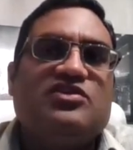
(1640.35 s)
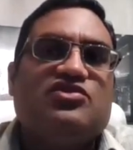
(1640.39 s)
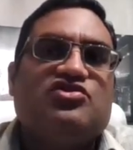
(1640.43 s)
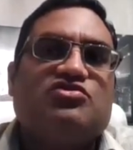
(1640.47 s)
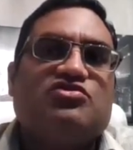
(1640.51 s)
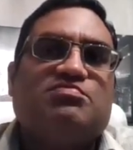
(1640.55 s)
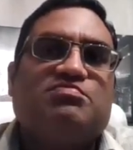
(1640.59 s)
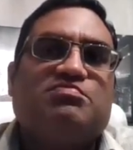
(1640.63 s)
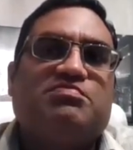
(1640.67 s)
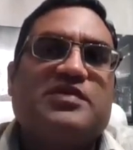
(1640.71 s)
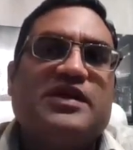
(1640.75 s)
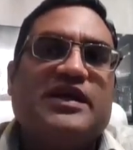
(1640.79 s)

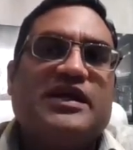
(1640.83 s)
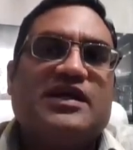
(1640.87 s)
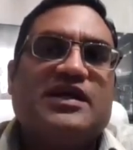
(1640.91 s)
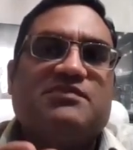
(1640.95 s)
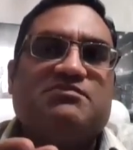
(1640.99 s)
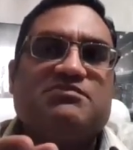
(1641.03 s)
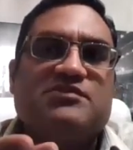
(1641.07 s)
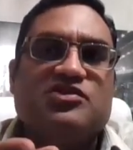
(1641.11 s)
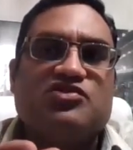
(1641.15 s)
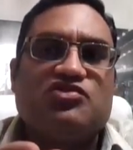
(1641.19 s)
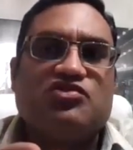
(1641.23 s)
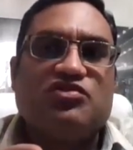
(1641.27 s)
Just bring
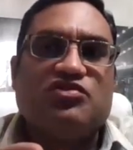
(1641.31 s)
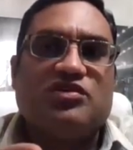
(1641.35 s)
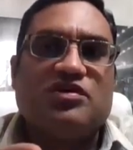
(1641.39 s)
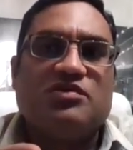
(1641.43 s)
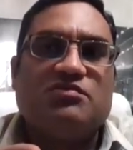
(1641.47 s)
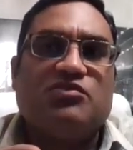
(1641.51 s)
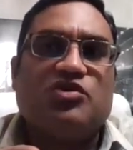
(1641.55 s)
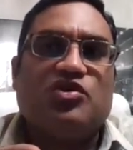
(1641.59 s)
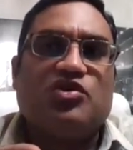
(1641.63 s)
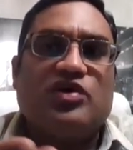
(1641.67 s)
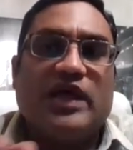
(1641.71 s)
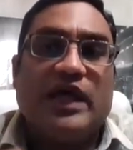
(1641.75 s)
up the
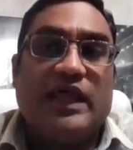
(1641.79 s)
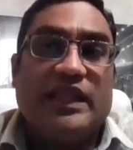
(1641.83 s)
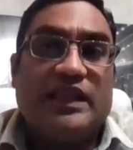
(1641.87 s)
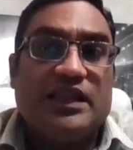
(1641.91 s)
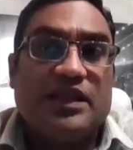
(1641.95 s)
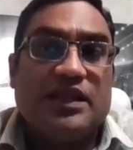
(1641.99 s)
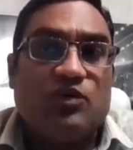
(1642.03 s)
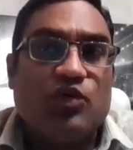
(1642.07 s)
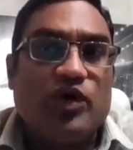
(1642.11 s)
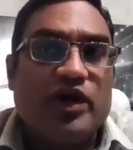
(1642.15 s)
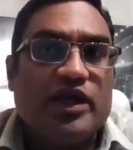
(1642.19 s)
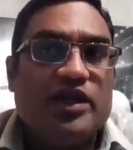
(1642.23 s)
student mode.
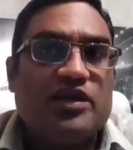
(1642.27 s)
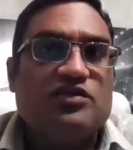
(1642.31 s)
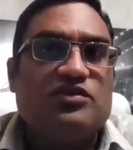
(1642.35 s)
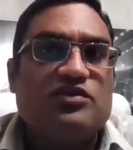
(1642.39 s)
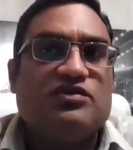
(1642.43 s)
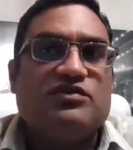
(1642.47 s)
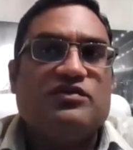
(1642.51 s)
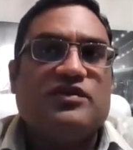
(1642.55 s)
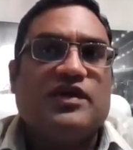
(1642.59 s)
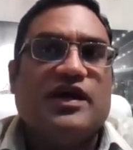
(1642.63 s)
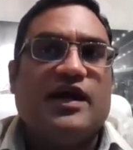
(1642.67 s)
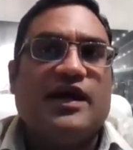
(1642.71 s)
And the way you
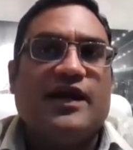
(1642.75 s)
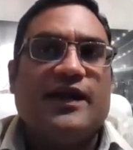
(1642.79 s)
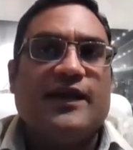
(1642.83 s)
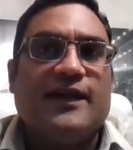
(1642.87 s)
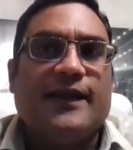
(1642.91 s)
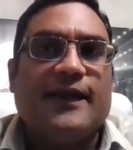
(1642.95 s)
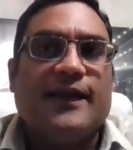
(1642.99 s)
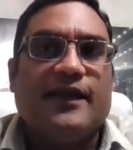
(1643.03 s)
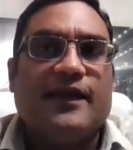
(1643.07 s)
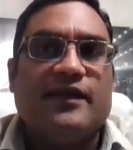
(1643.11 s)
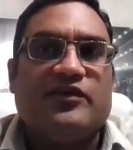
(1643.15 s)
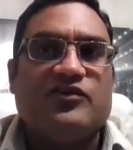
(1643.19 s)
do that
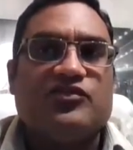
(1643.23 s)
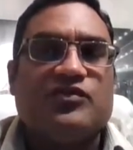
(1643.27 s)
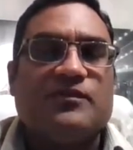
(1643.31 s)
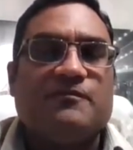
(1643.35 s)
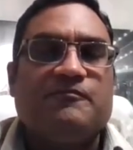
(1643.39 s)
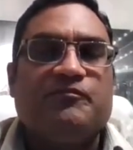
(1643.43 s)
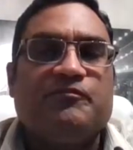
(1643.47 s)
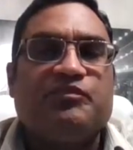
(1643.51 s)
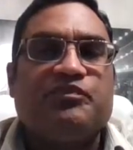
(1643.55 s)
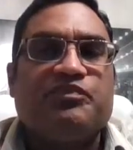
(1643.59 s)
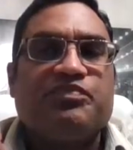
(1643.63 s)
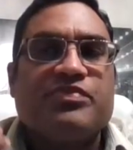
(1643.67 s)
is
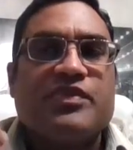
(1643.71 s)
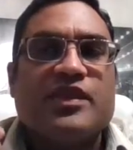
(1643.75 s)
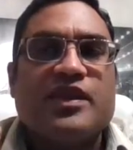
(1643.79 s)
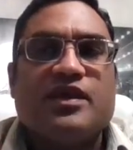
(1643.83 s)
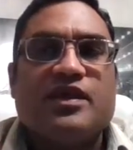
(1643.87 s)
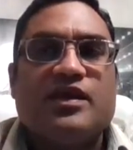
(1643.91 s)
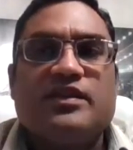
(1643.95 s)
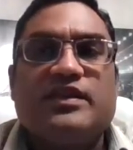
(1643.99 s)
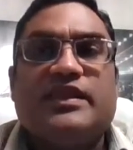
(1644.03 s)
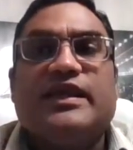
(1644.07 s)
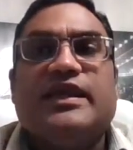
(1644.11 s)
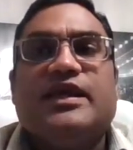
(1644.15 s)

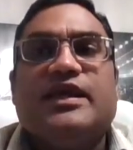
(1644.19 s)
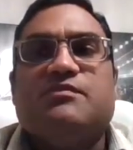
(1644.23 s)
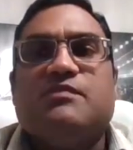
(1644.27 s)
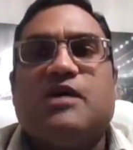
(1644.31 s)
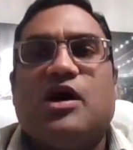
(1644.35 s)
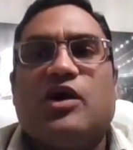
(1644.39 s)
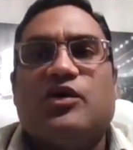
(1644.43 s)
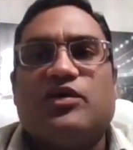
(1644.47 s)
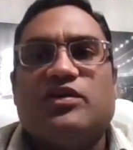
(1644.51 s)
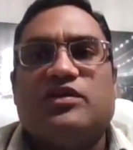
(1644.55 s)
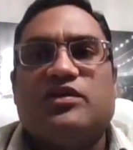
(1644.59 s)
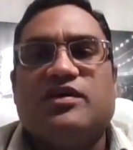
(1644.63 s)
think
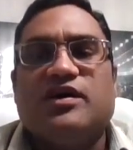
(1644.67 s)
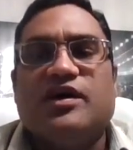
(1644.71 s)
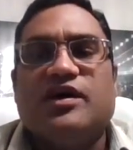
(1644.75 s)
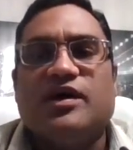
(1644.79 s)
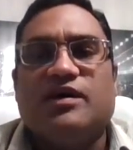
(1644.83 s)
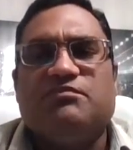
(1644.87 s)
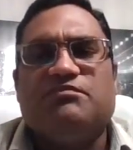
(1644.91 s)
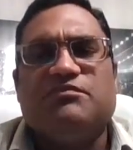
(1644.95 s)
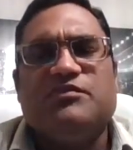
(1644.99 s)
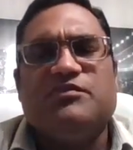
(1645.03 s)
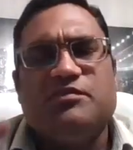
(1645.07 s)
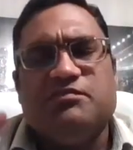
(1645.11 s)
about a time.